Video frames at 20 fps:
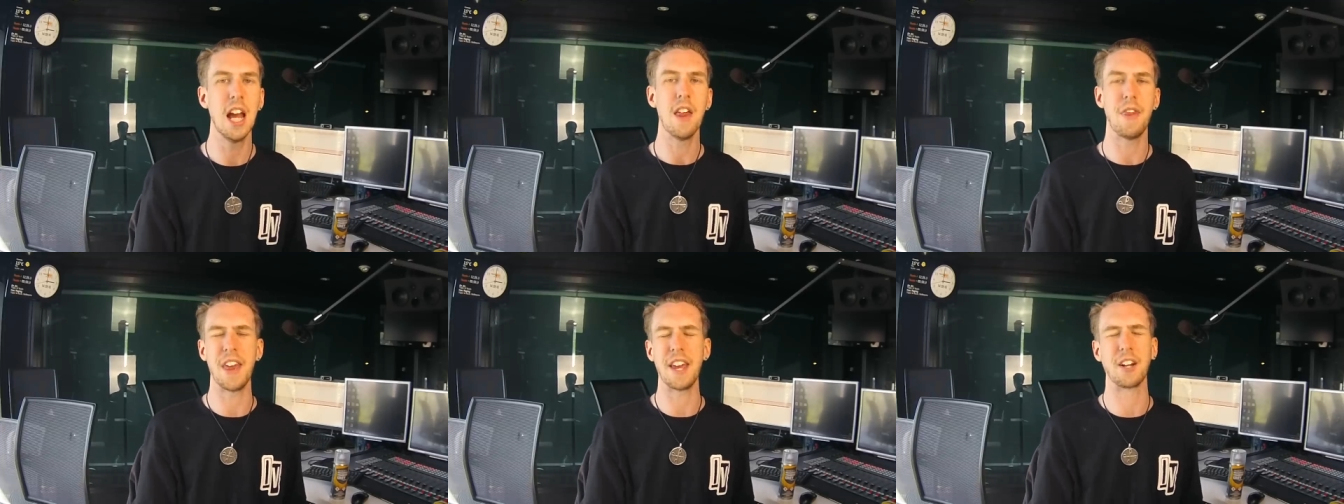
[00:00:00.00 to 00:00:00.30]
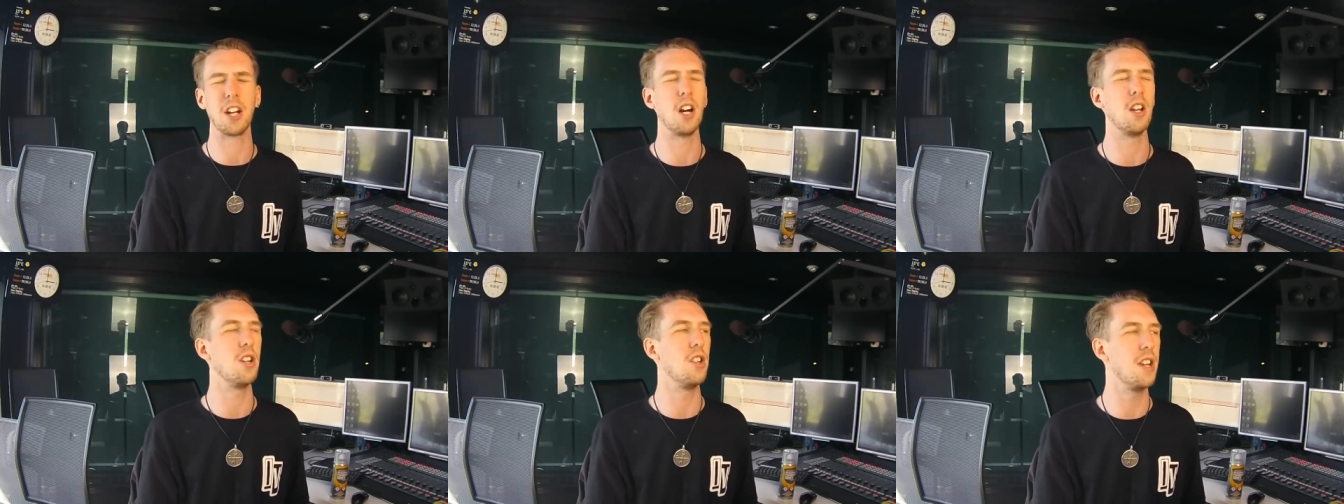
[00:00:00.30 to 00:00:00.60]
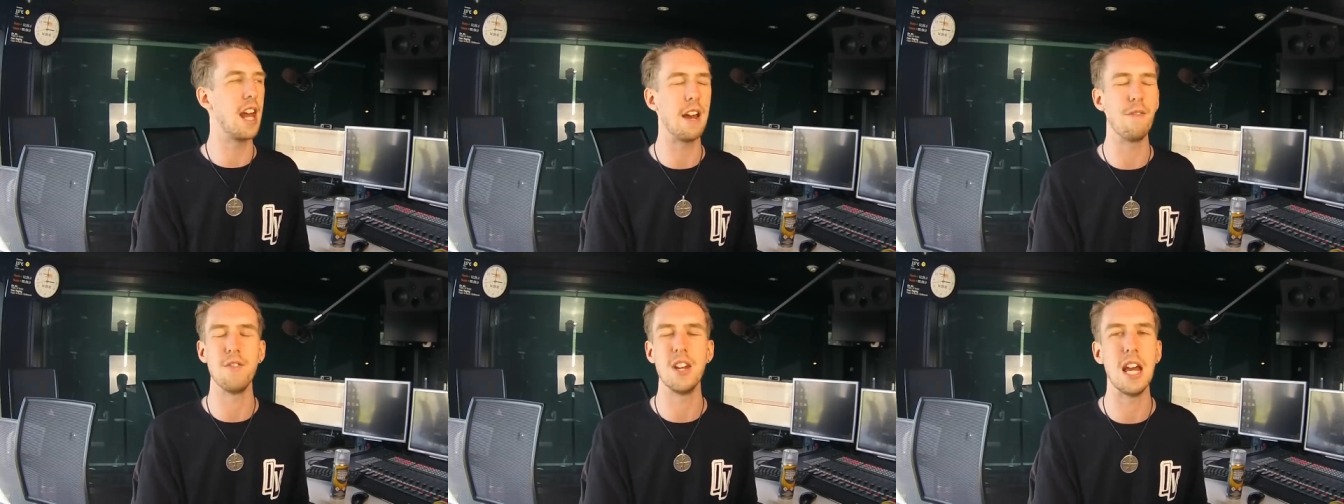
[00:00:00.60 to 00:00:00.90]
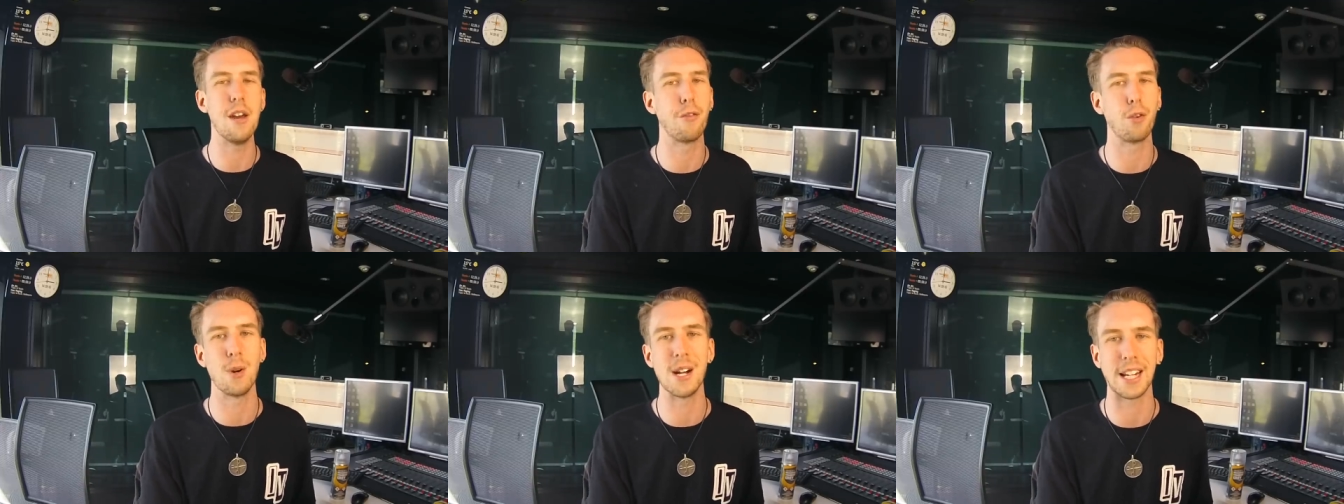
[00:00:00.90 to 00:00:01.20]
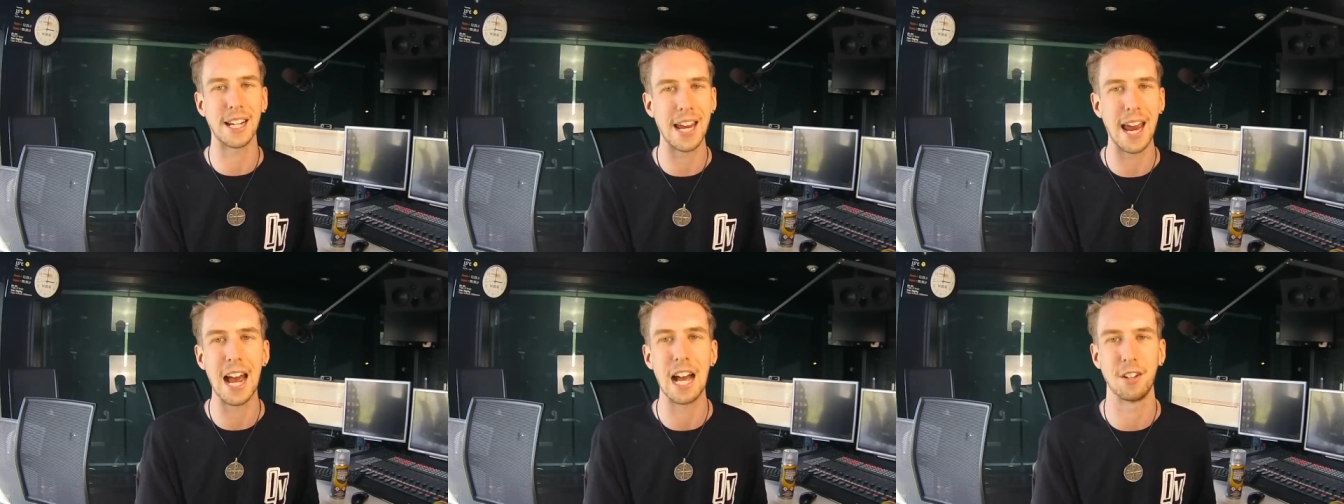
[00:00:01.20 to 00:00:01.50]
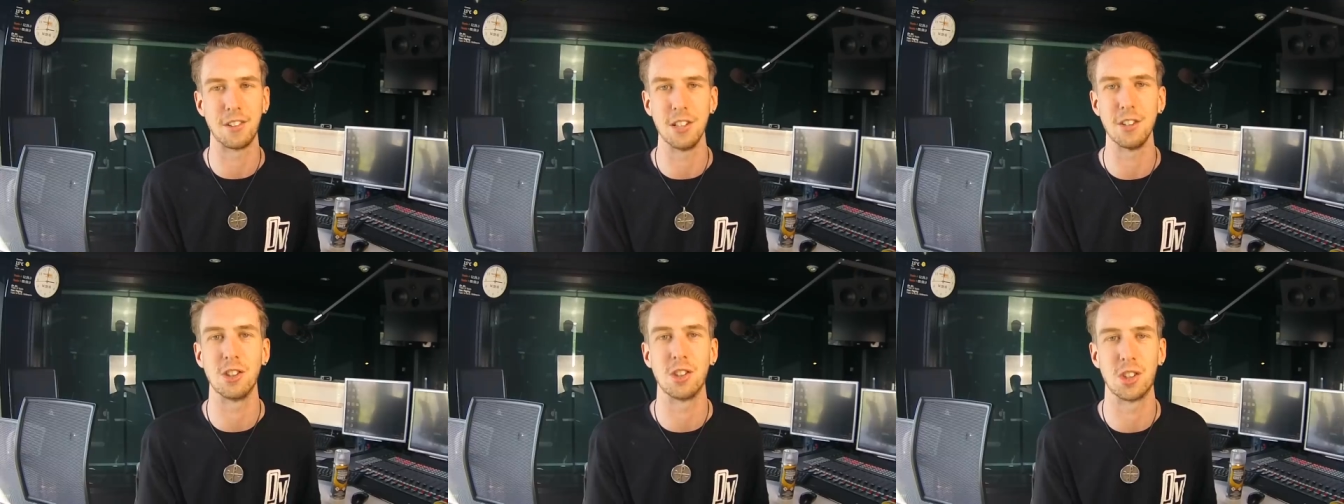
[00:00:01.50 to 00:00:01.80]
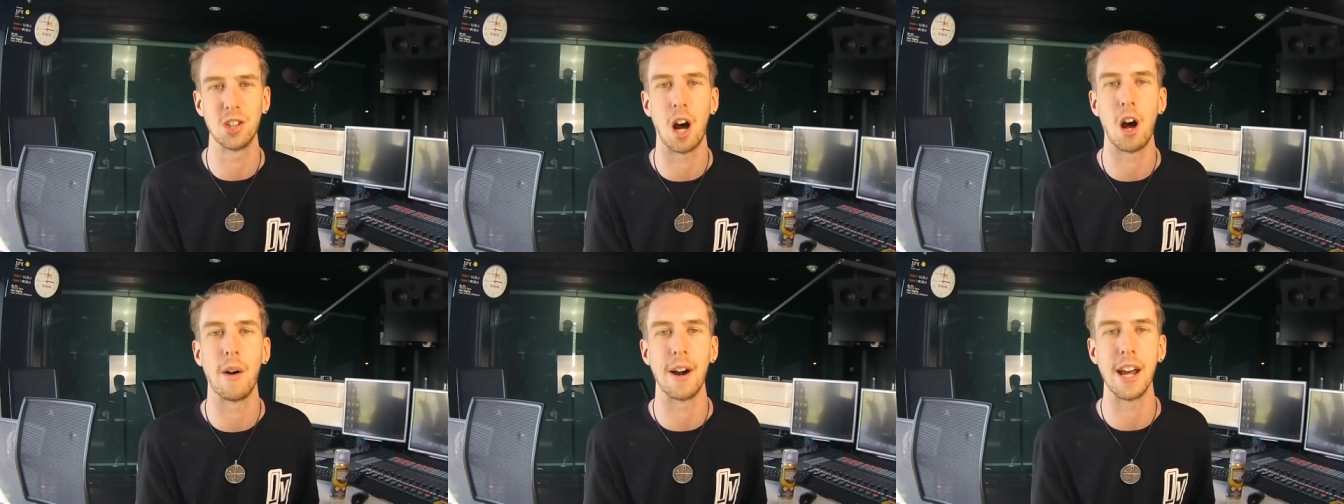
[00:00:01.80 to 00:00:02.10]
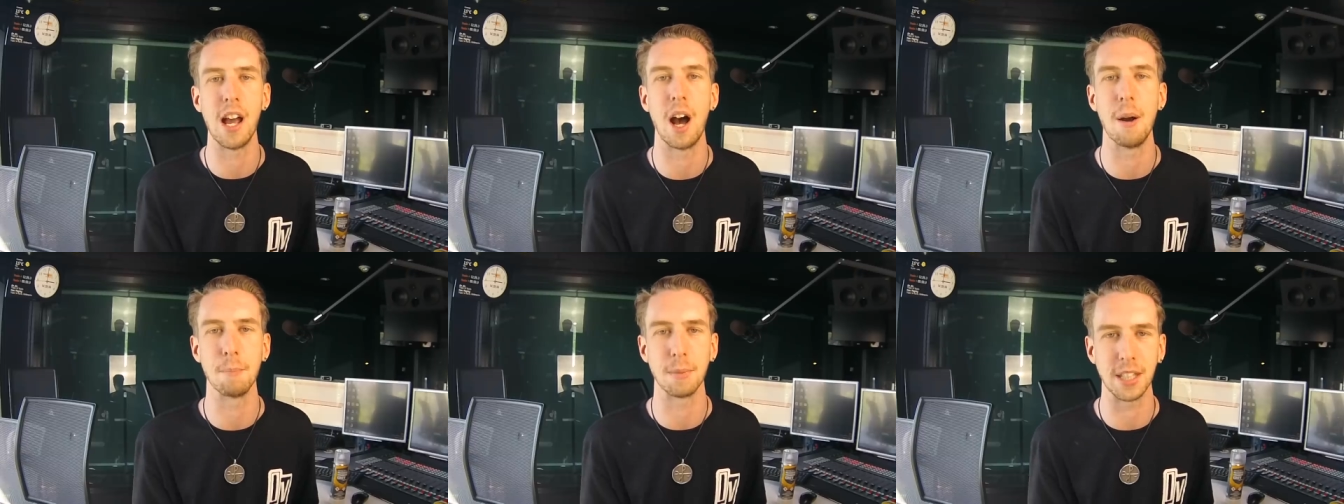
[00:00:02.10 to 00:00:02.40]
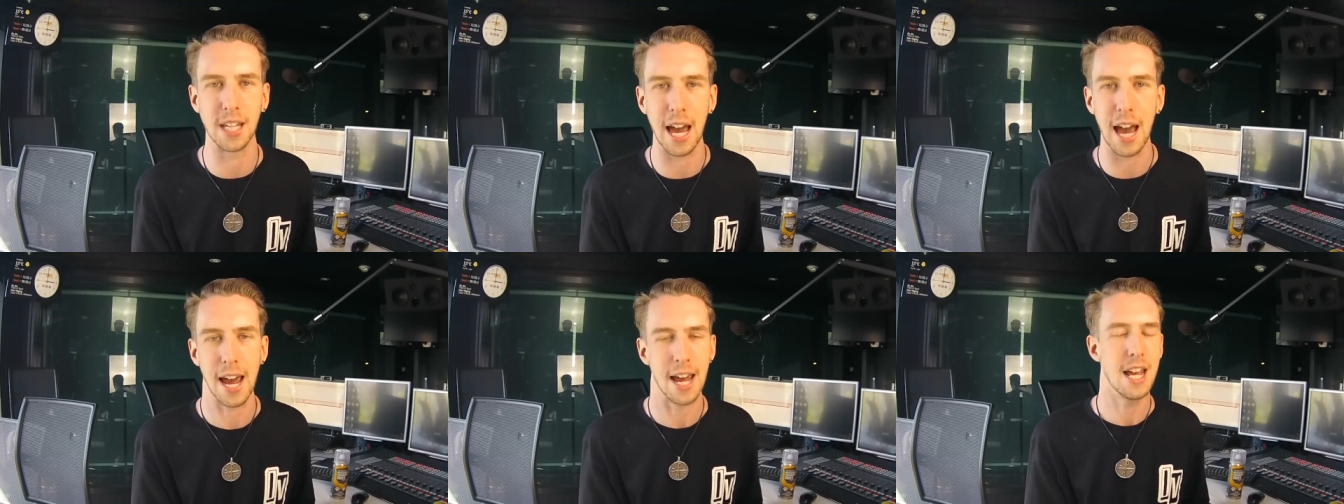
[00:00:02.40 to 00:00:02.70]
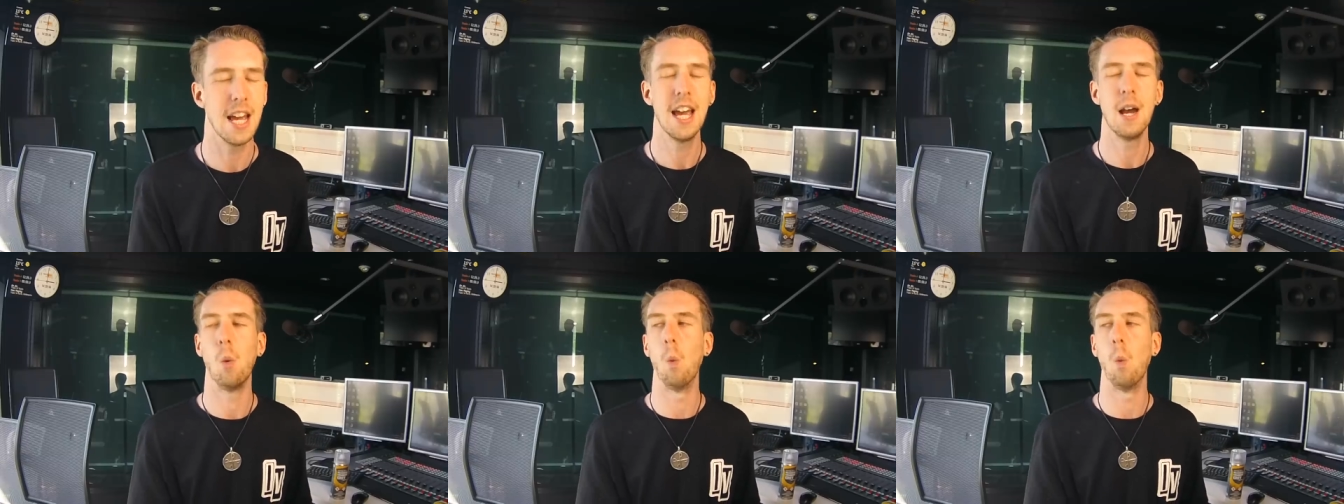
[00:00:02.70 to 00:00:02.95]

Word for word: They got, they've never encountered, sorry, I'm gay.